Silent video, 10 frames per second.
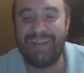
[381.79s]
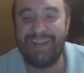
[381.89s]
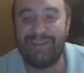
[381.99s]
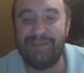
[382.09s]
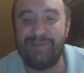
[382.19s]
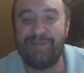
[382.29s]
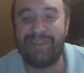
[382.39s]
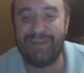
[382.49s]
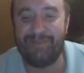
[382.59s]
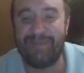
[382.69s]
Hello,
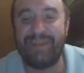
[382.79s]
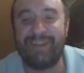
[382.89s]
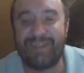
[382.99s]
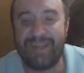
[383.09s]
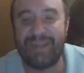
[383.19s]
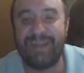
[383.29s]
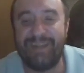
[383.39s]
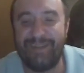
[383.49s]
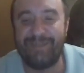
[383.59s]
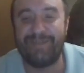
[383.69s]
WJ.
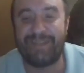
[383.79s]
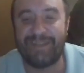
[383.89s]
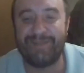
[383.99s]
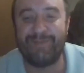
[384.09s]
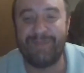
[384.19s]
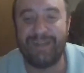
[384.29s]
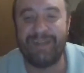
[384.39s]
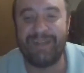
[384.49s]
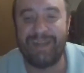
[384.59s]
Hello, Snowman.